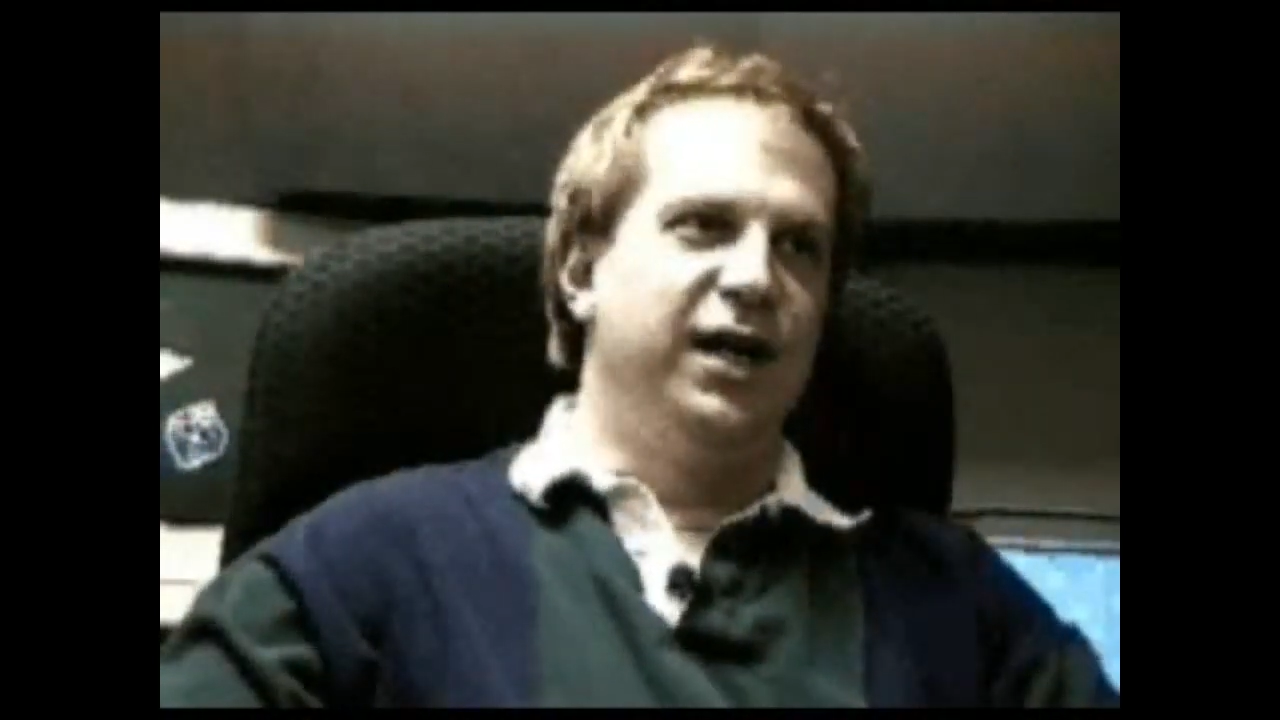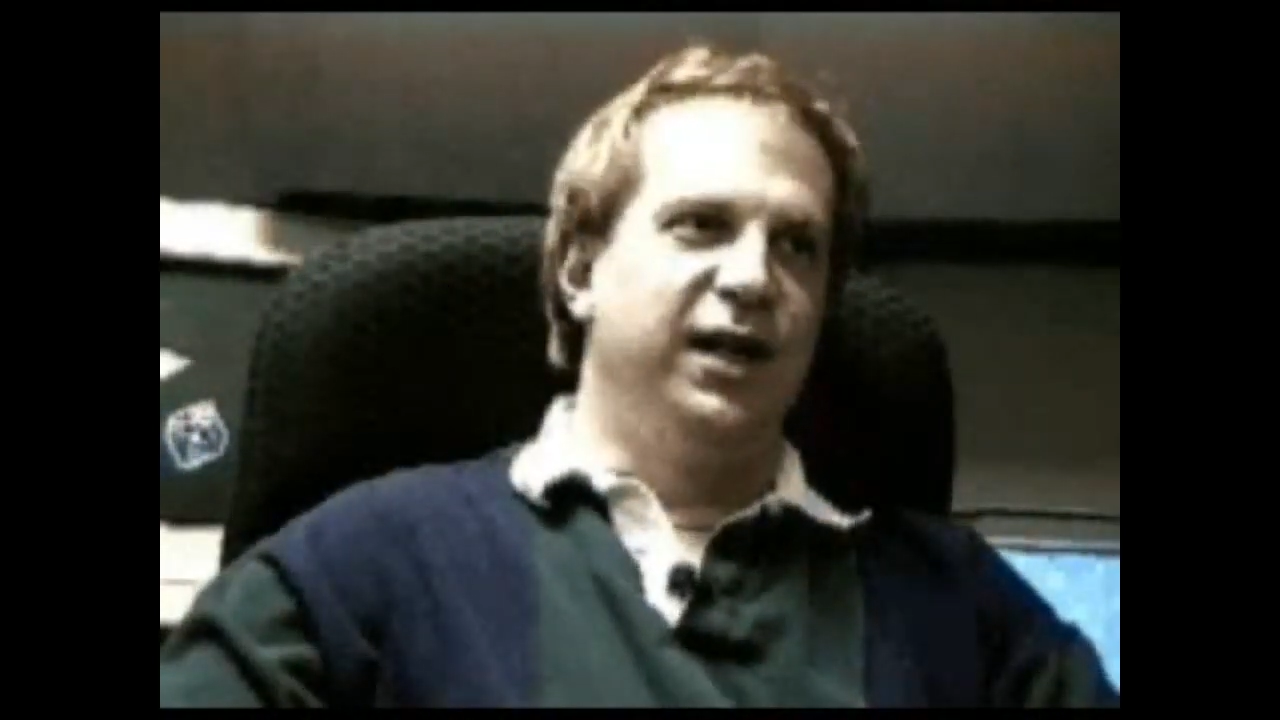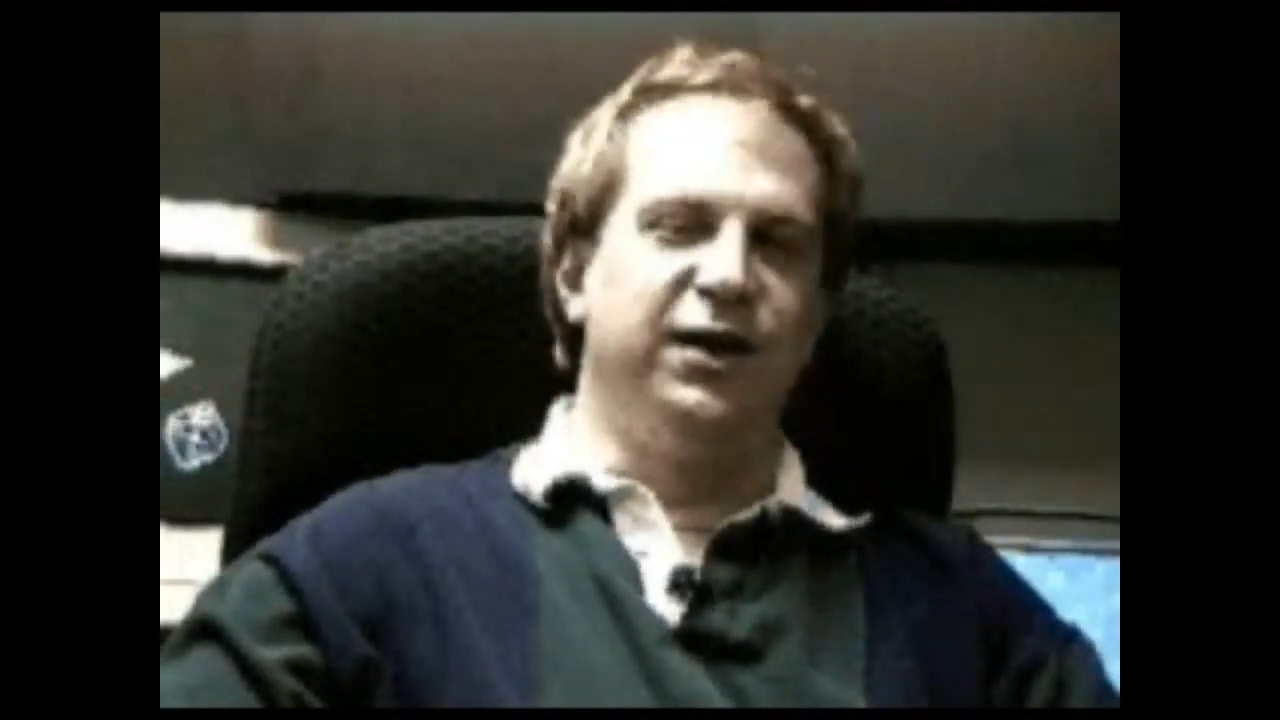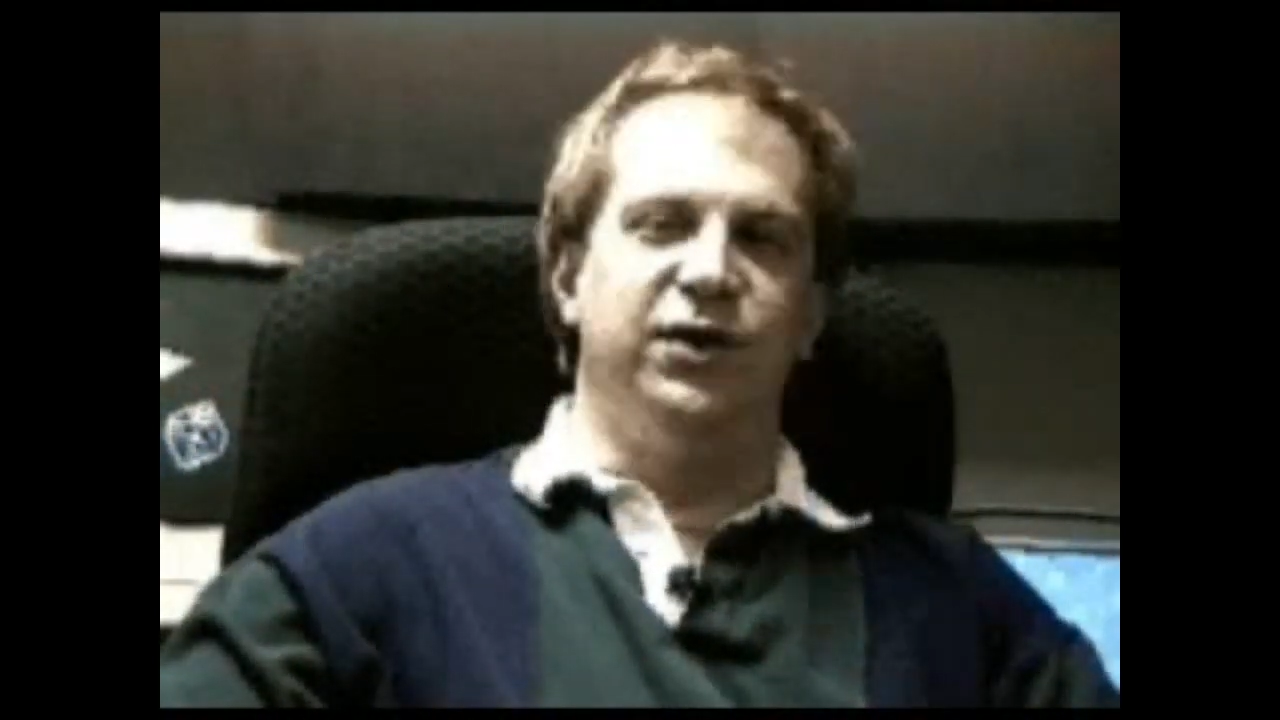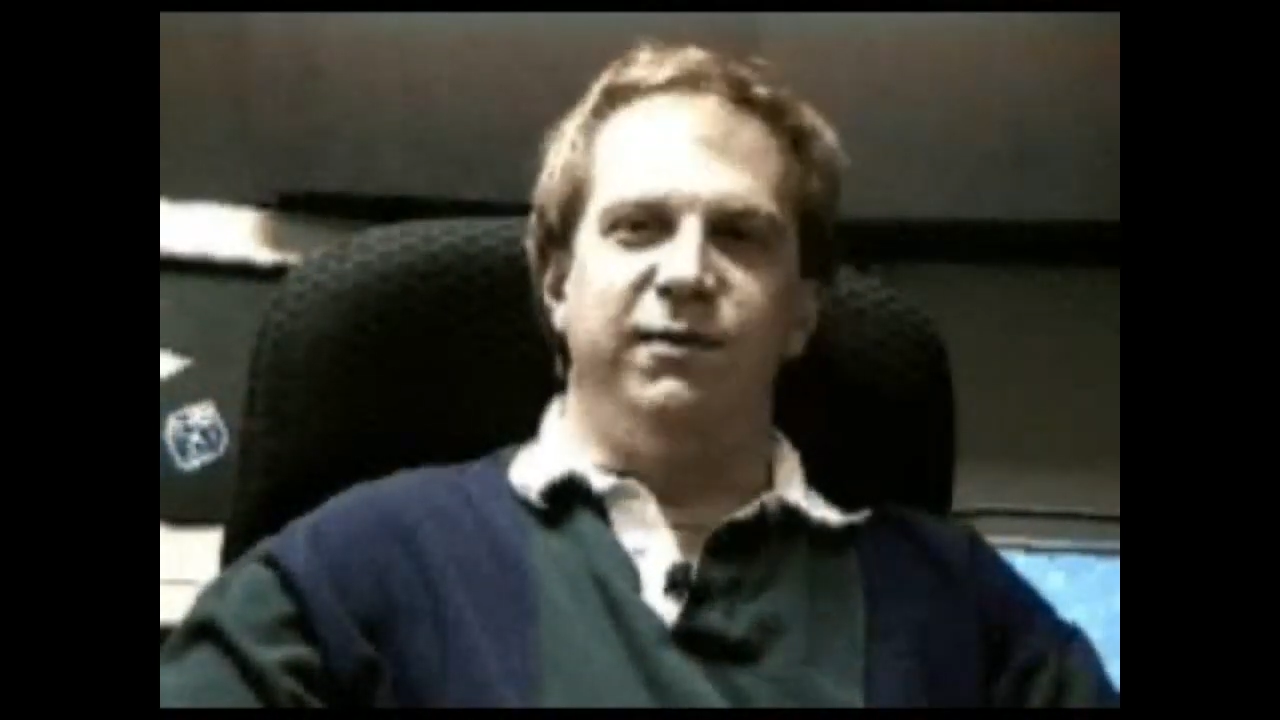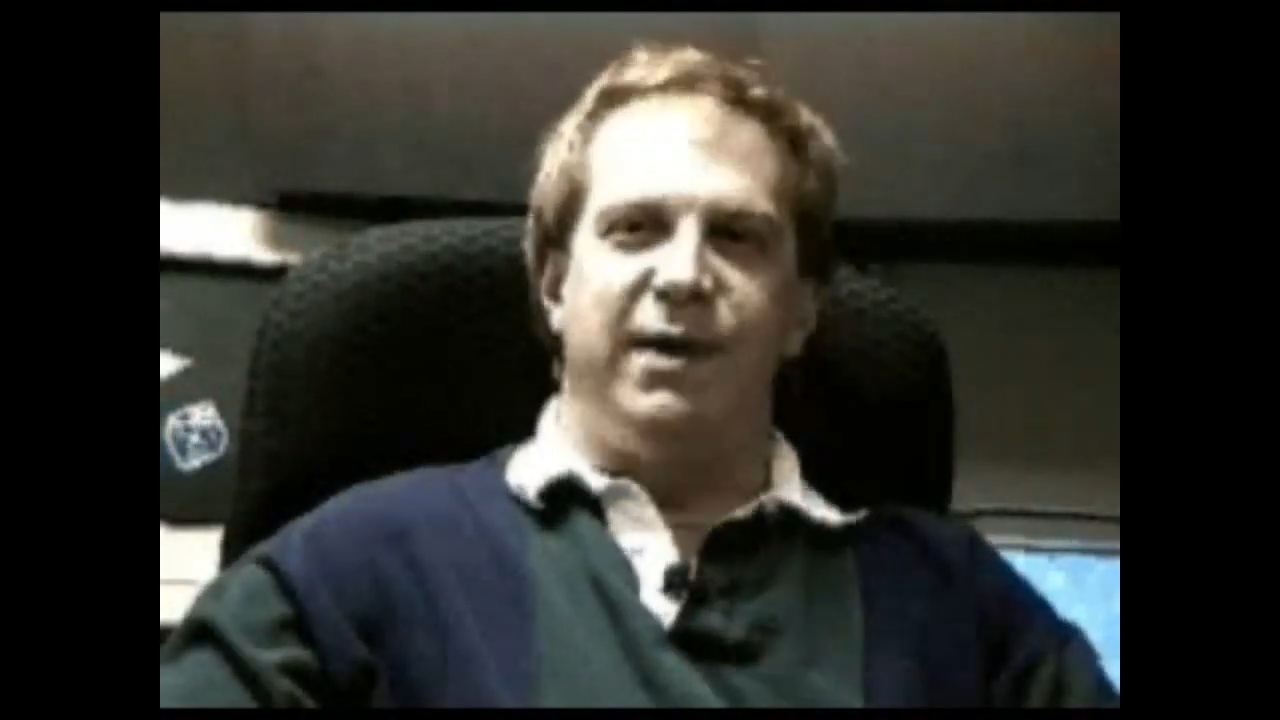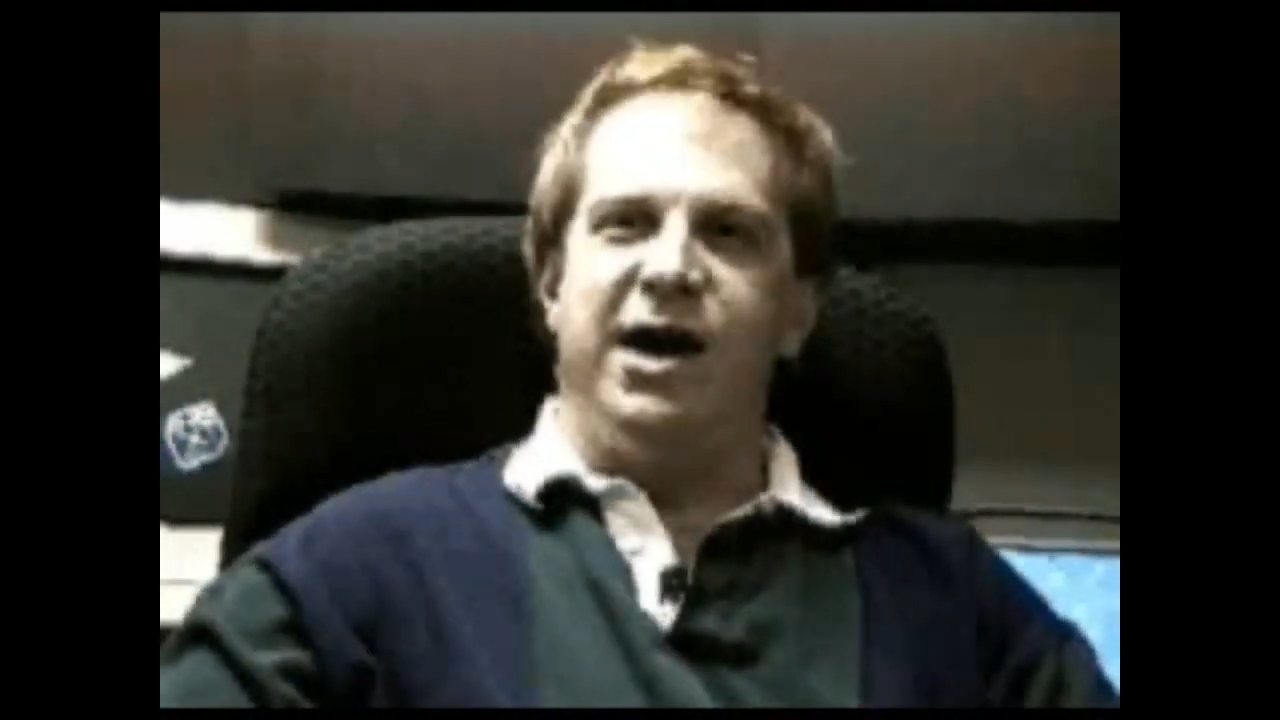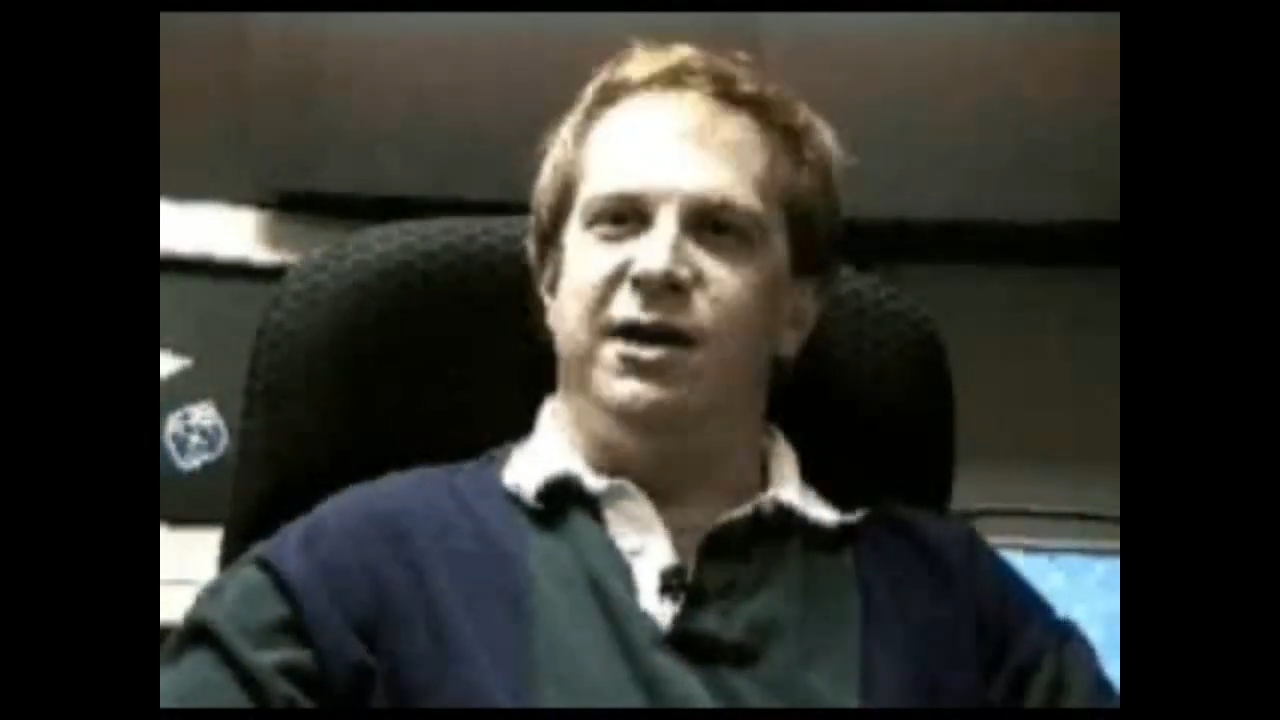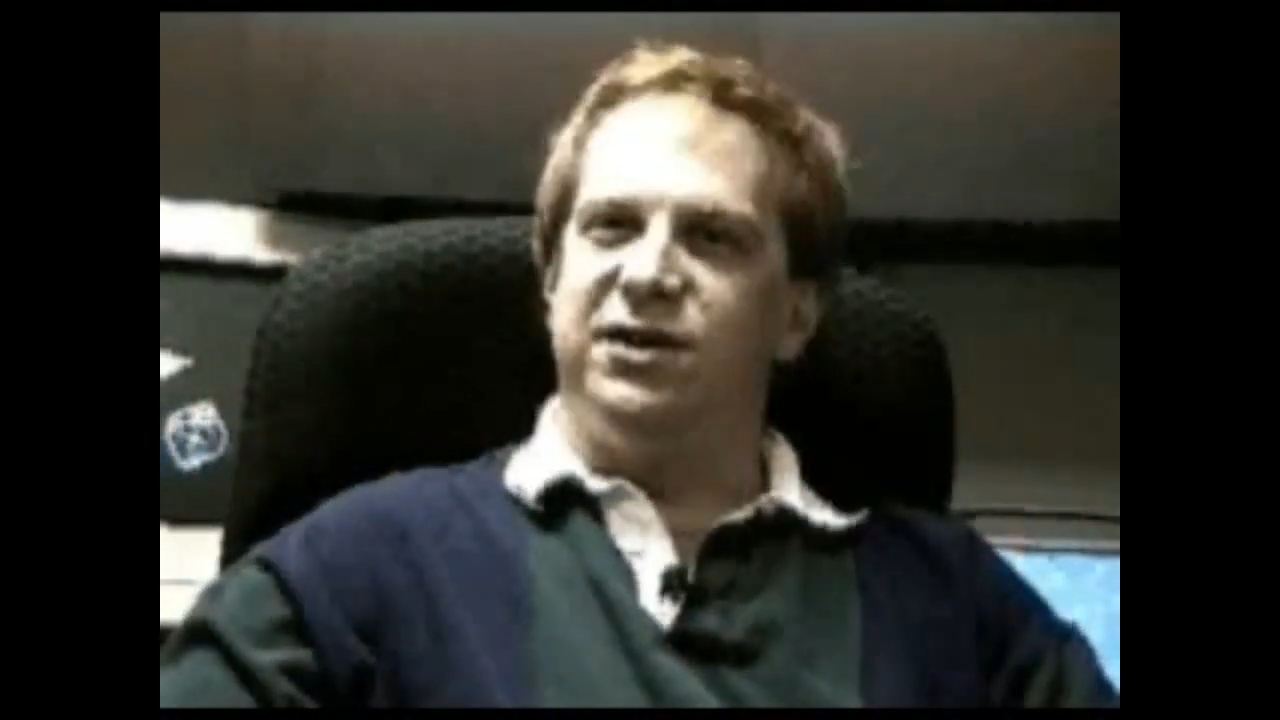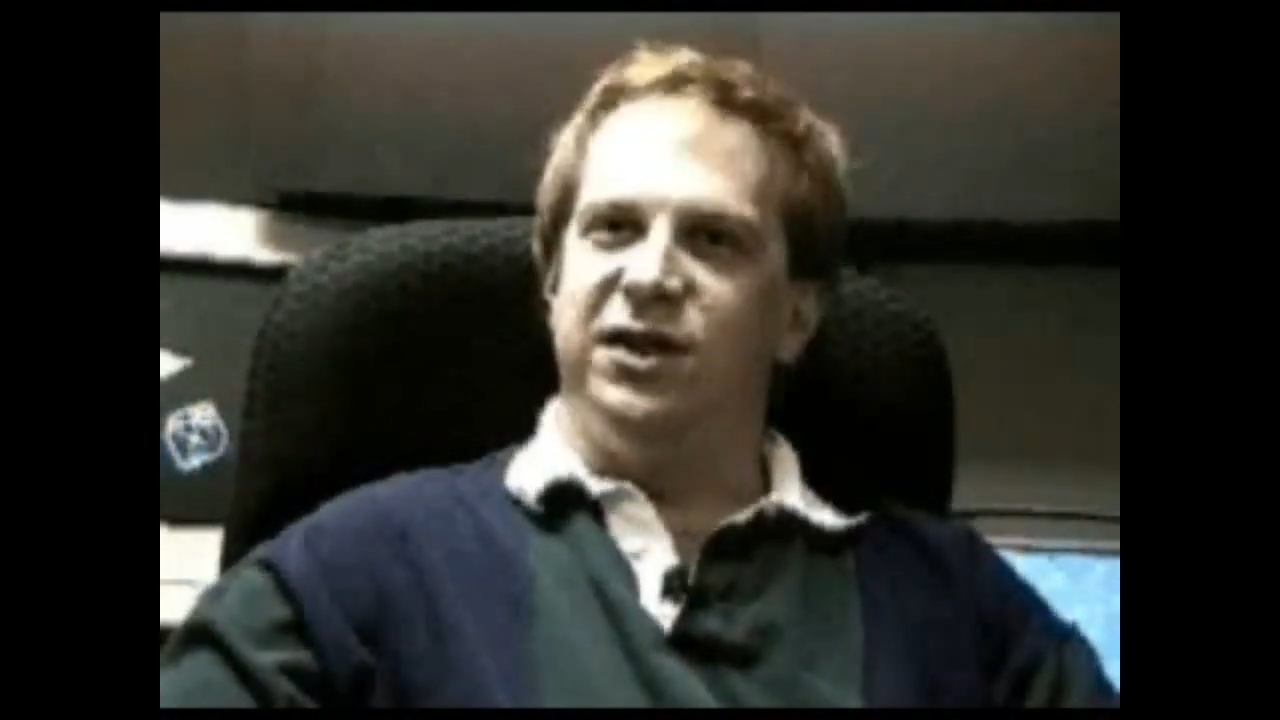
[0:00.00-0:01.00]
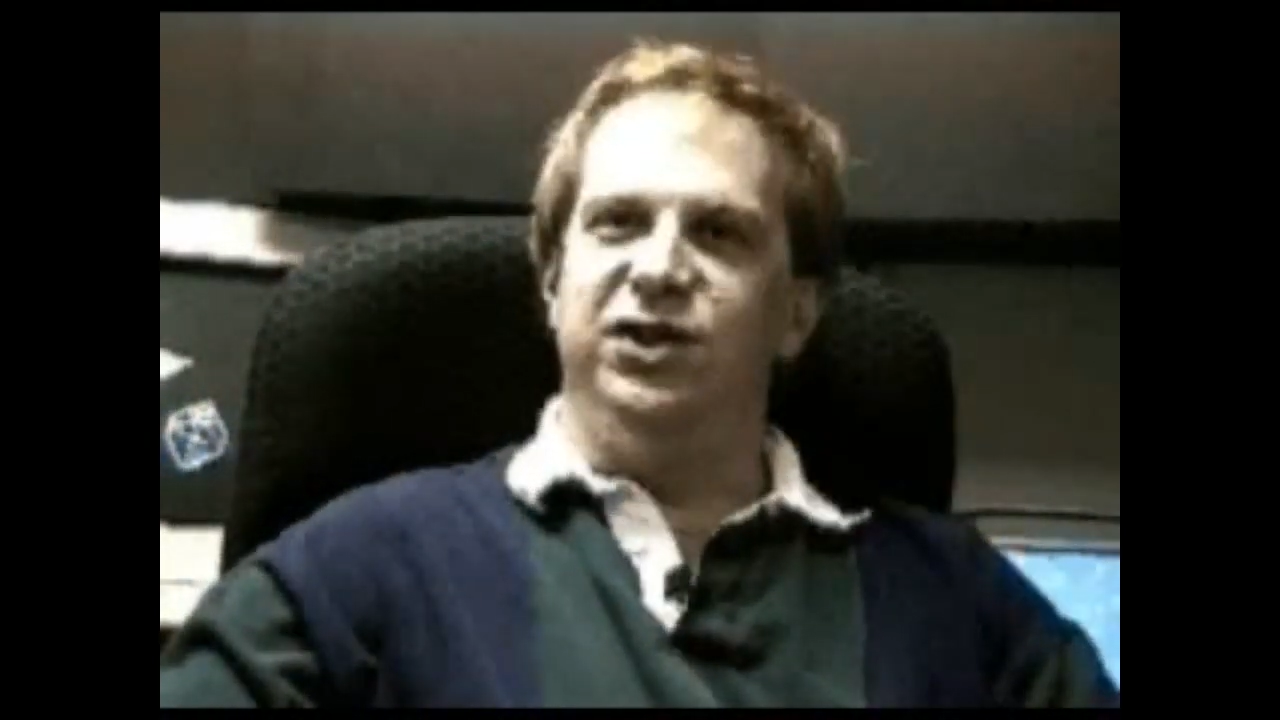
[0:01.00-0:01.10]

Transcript: the Doom IRC